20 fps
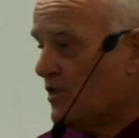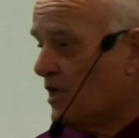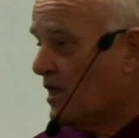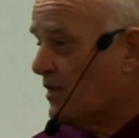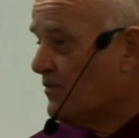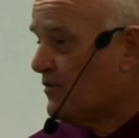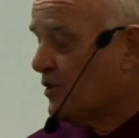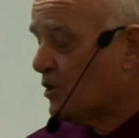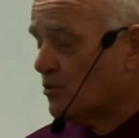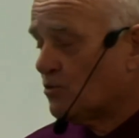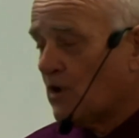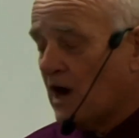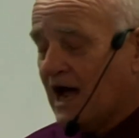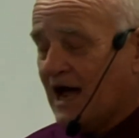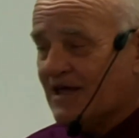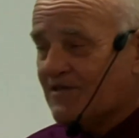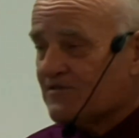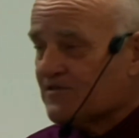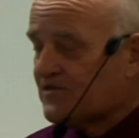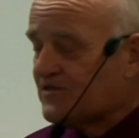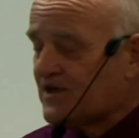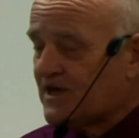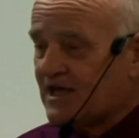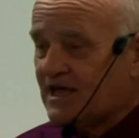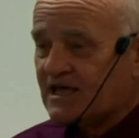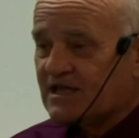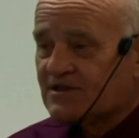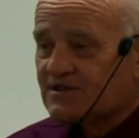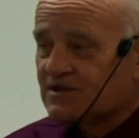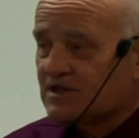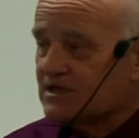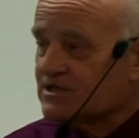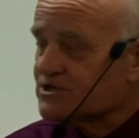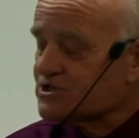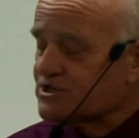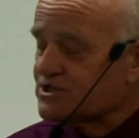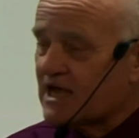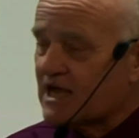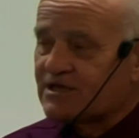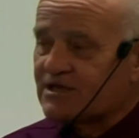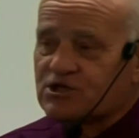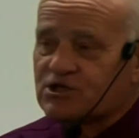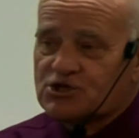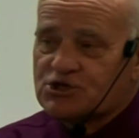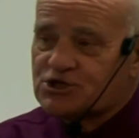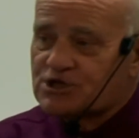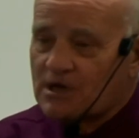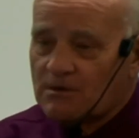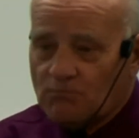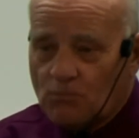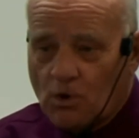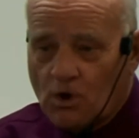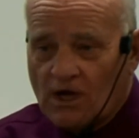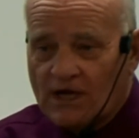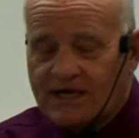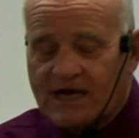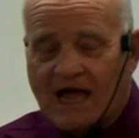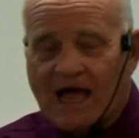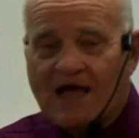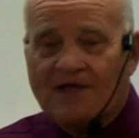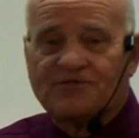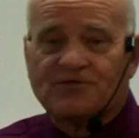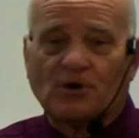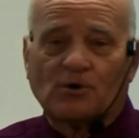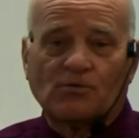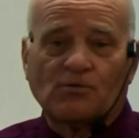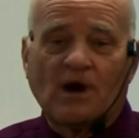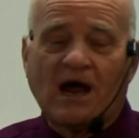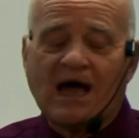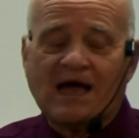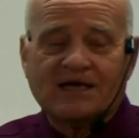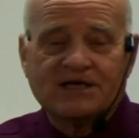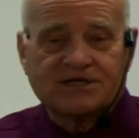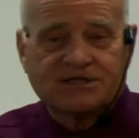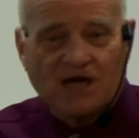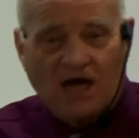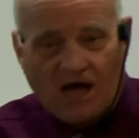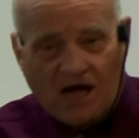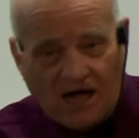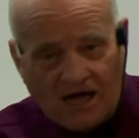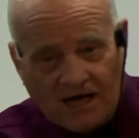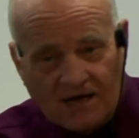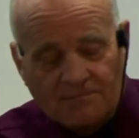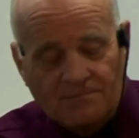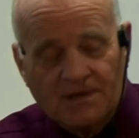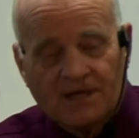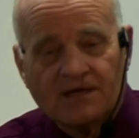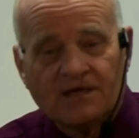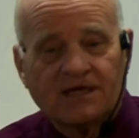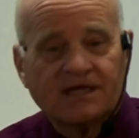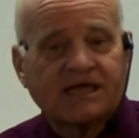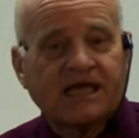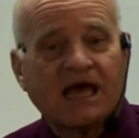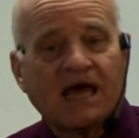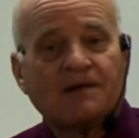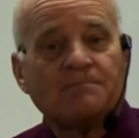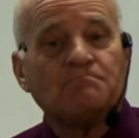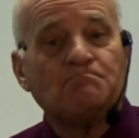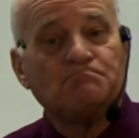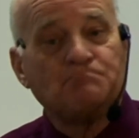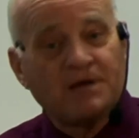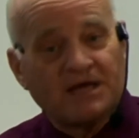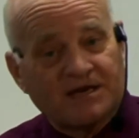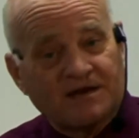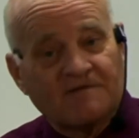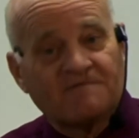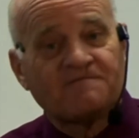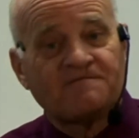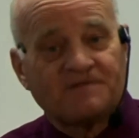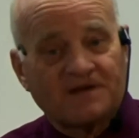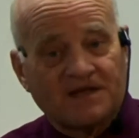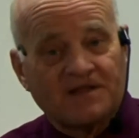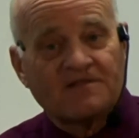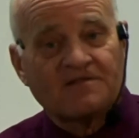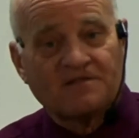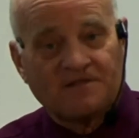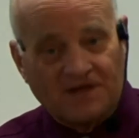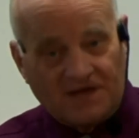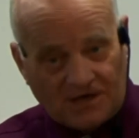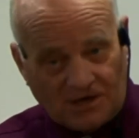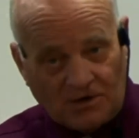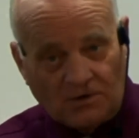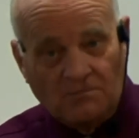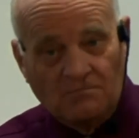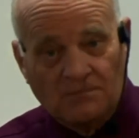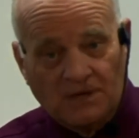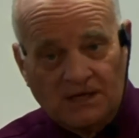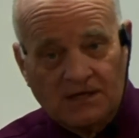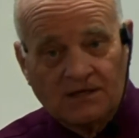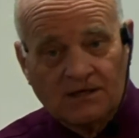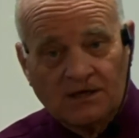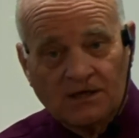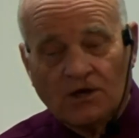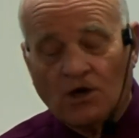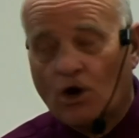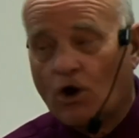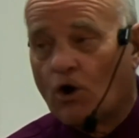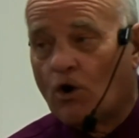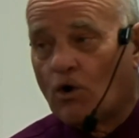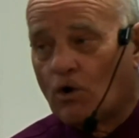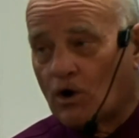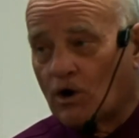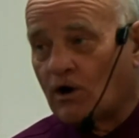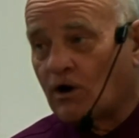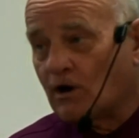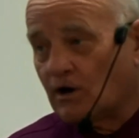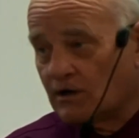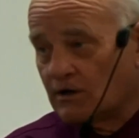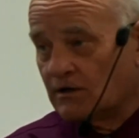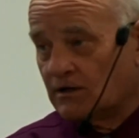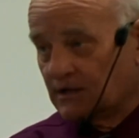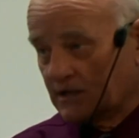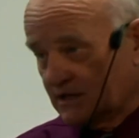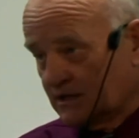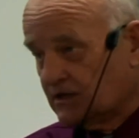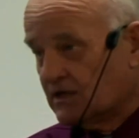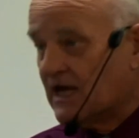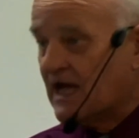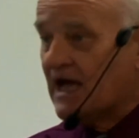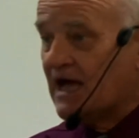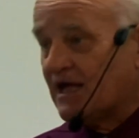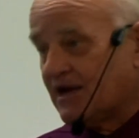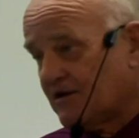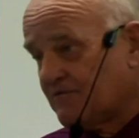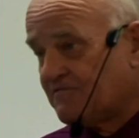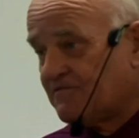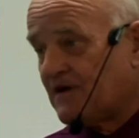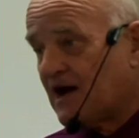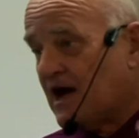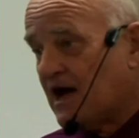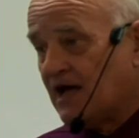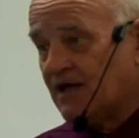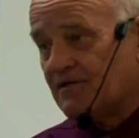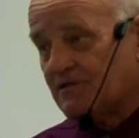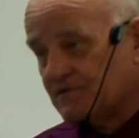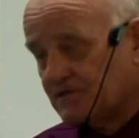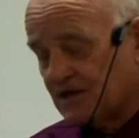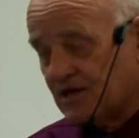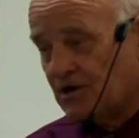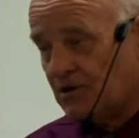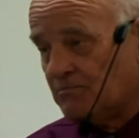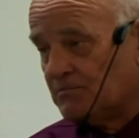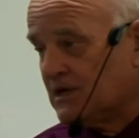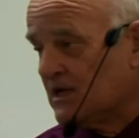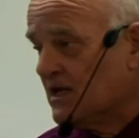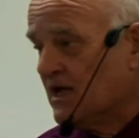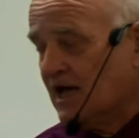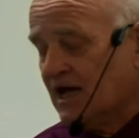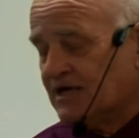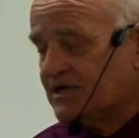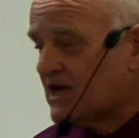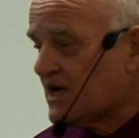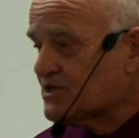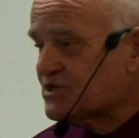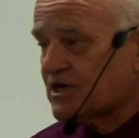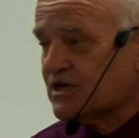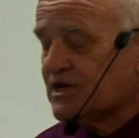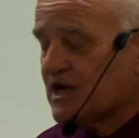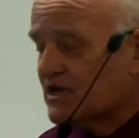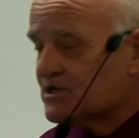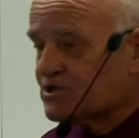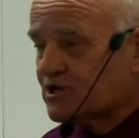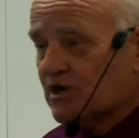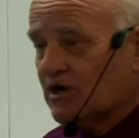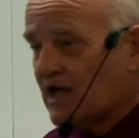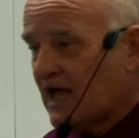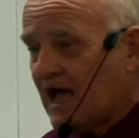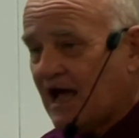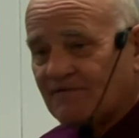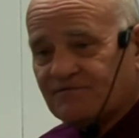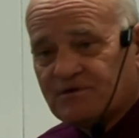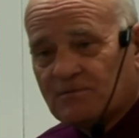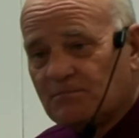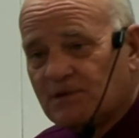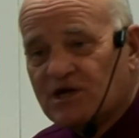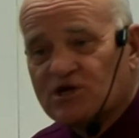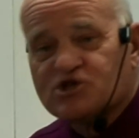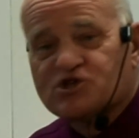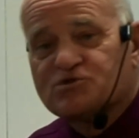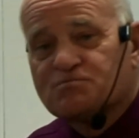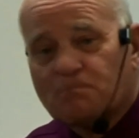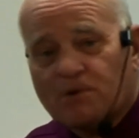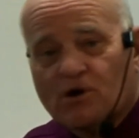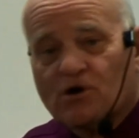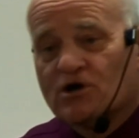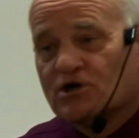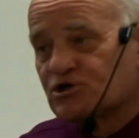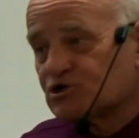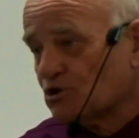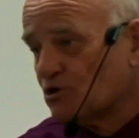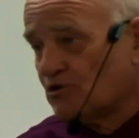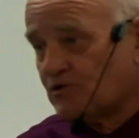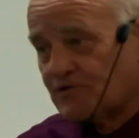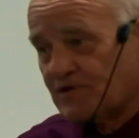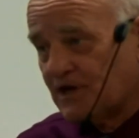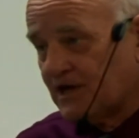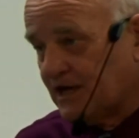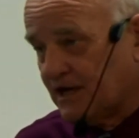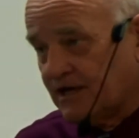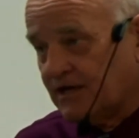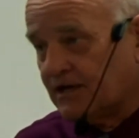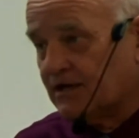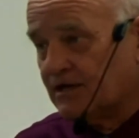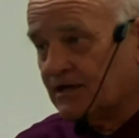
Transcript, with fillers: the right thing said to someone at the right time can benefit them or edify them. It doesn't necessarily have to be a spiritual thing.